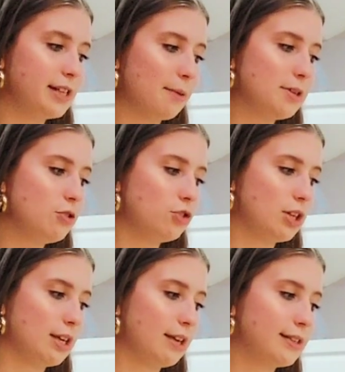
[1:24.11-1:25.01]

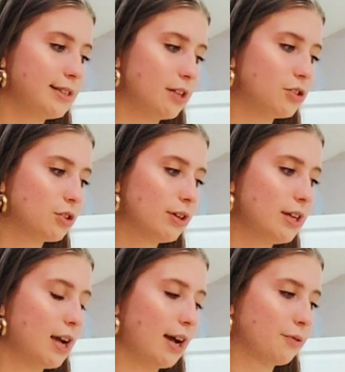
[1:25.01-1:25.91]
EWG
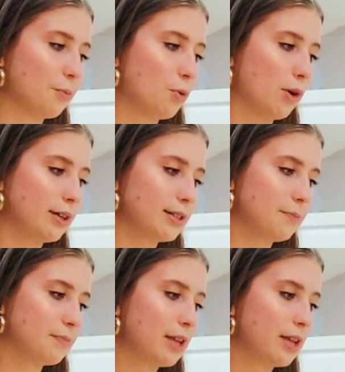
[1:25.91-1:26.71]
Sunscreen Guide Report,